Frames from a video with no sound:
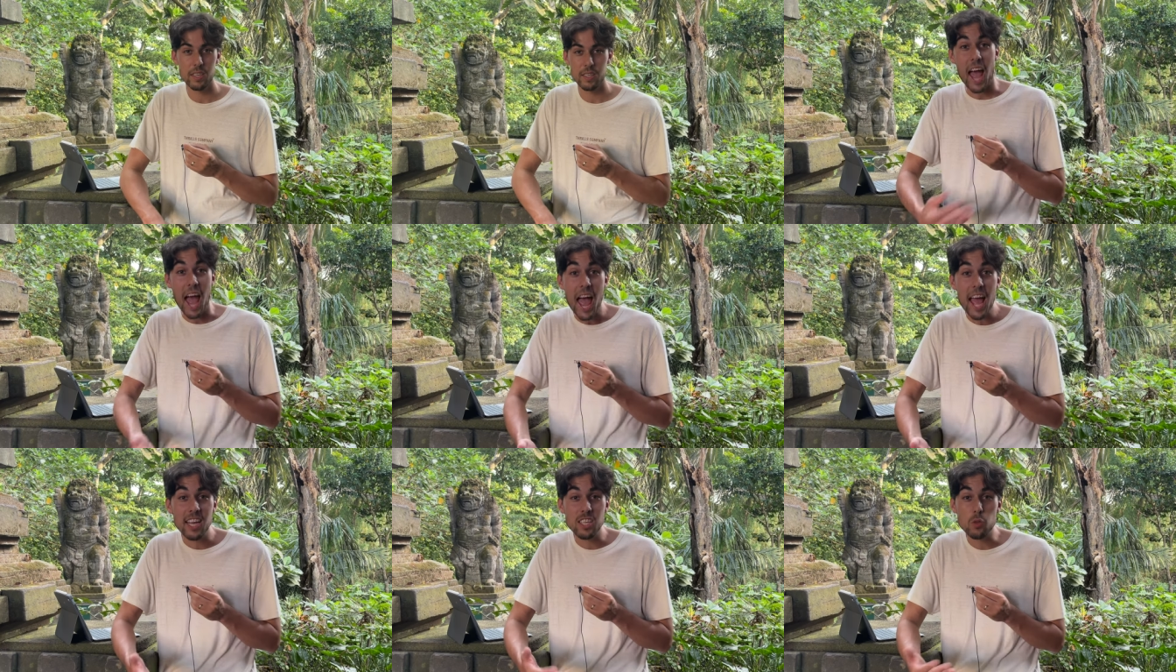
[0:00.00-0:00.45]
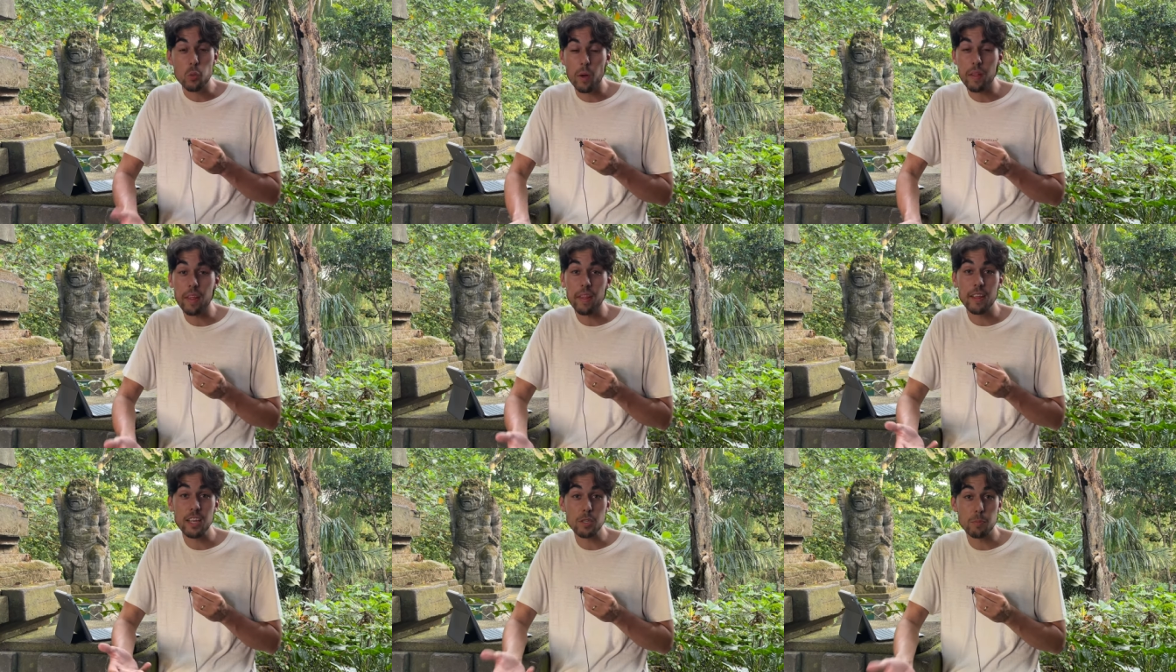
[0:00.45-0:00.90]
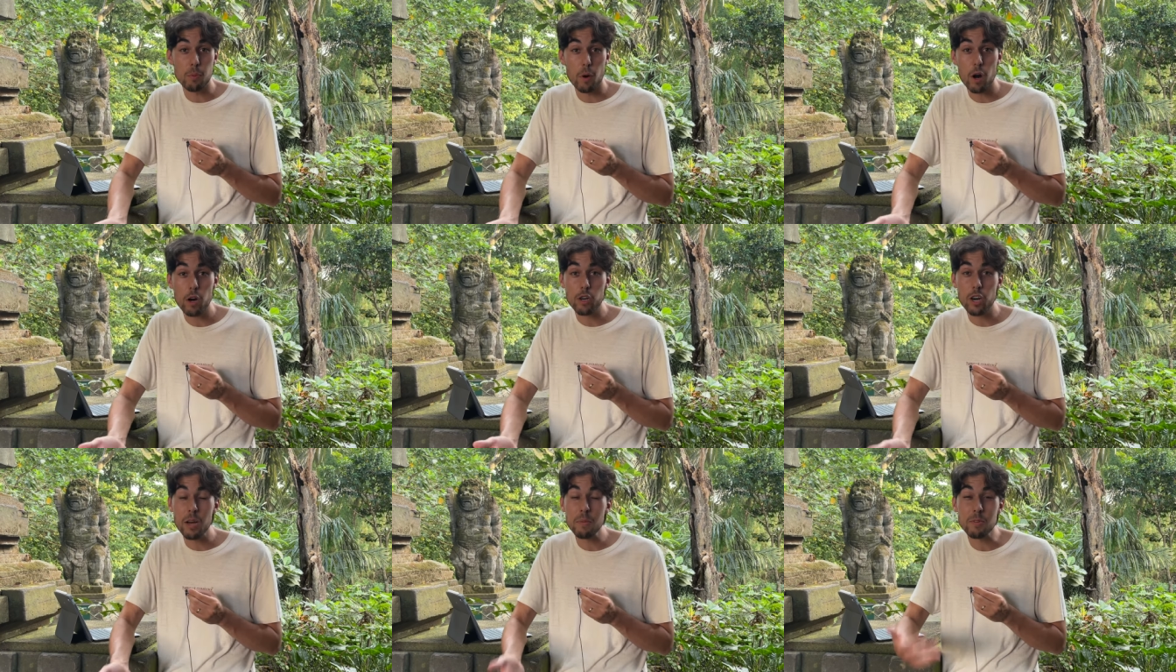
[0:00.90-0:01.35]
and whether these
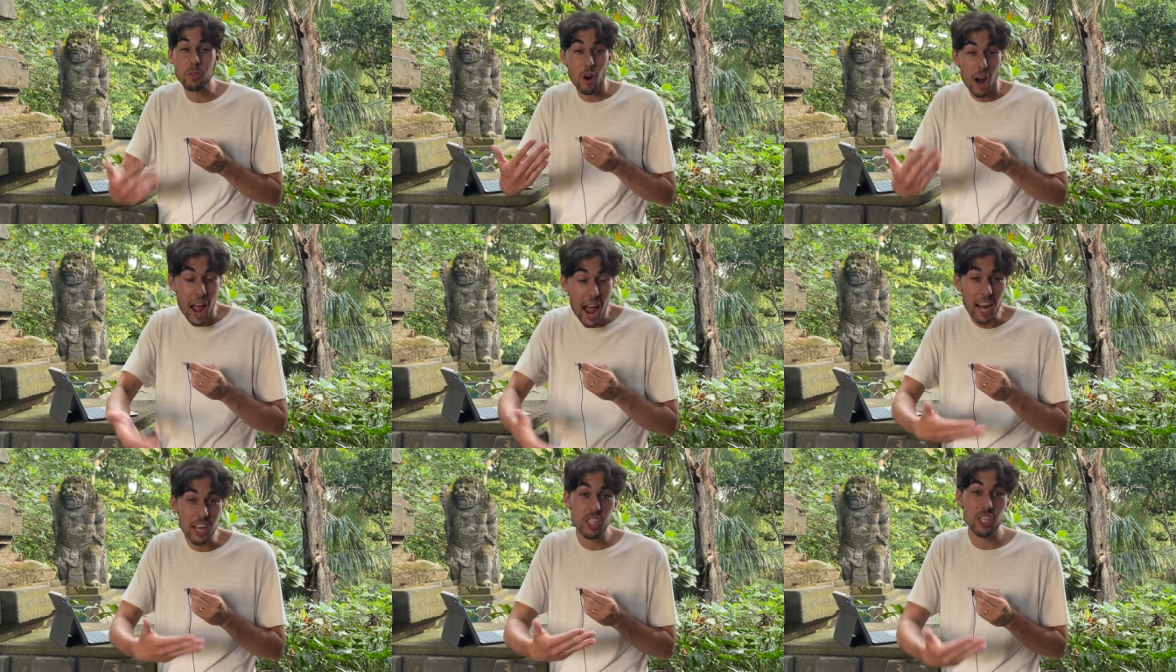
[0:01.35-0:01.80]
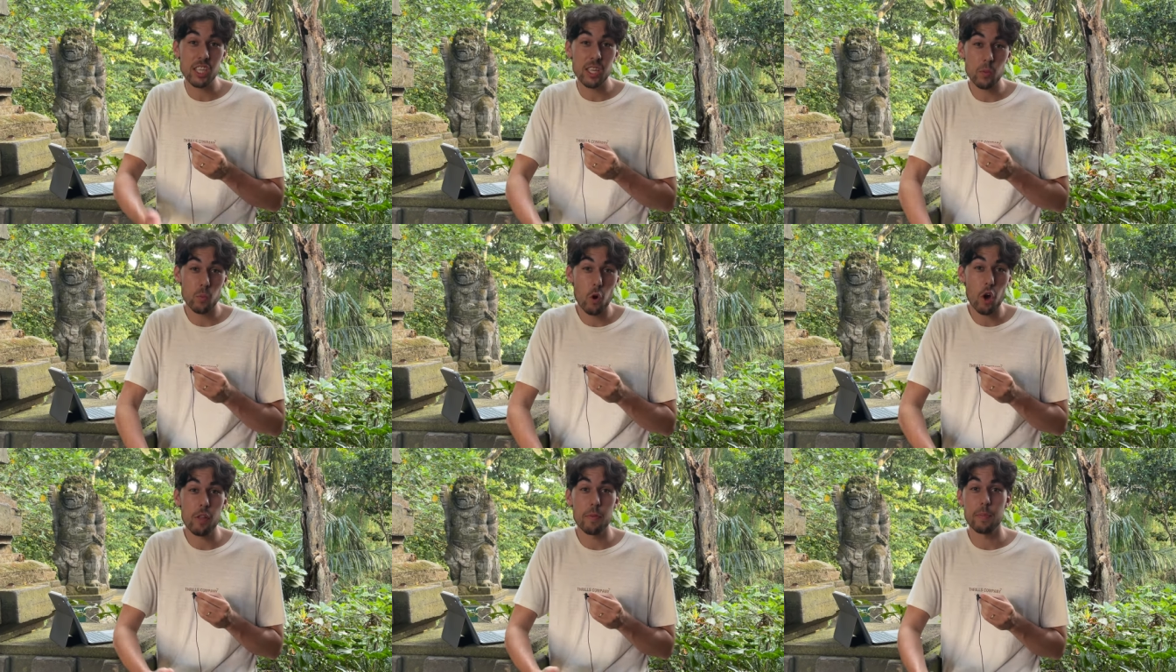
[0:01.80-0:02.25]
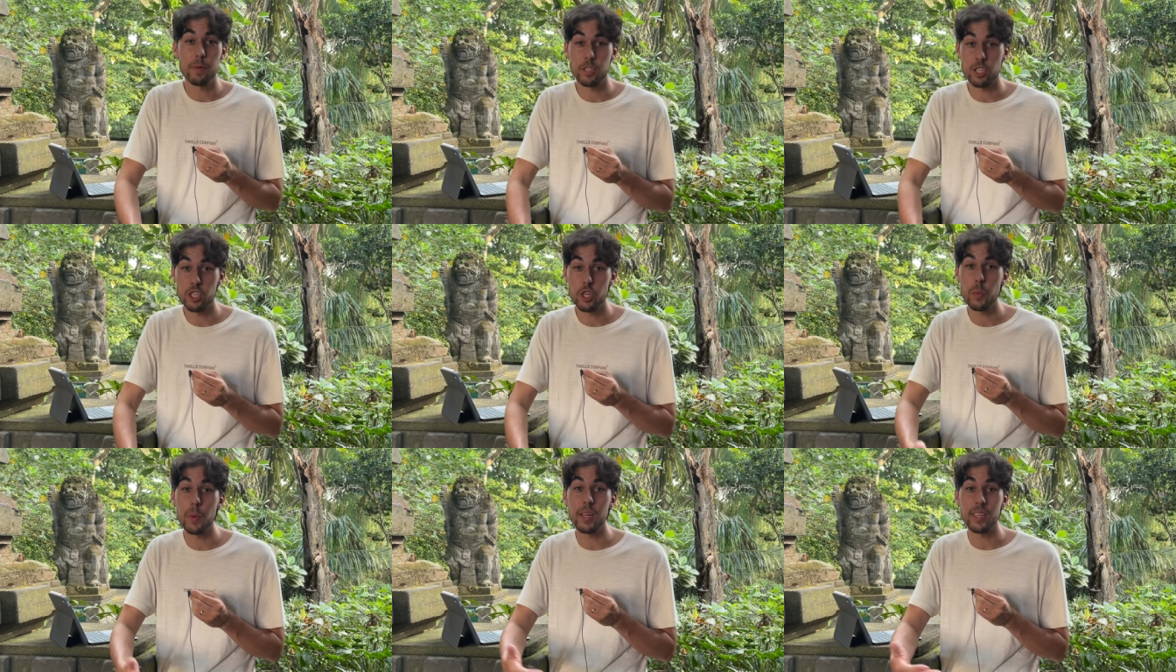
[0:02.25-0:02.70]
programs are actually worth
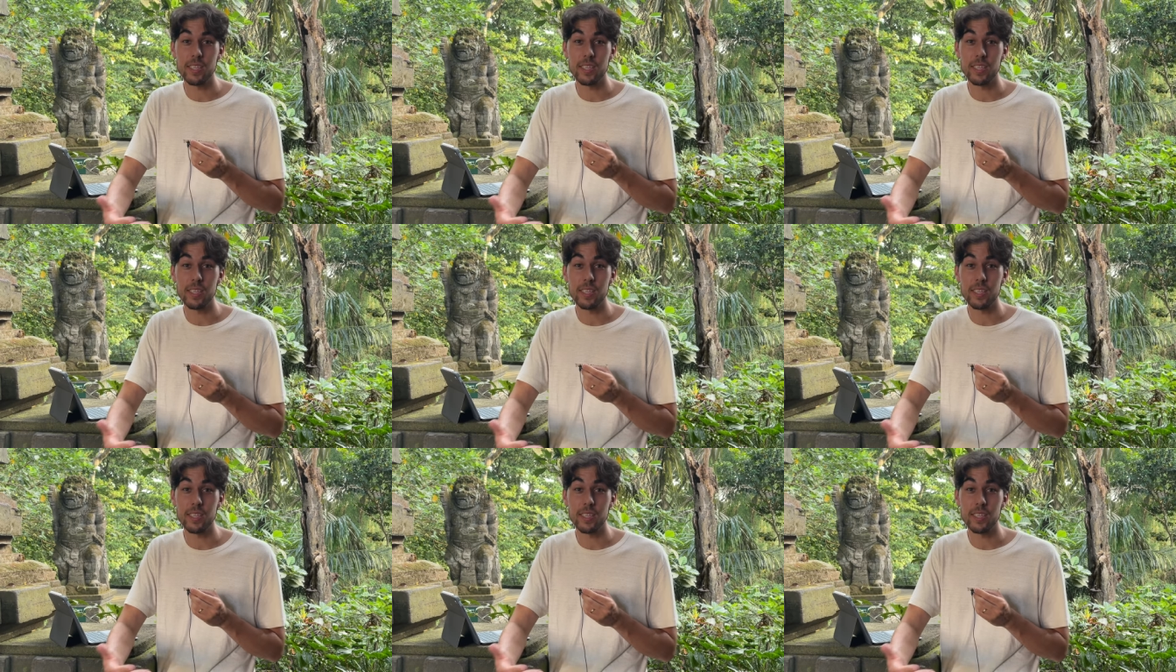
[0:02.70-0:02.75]
pursuing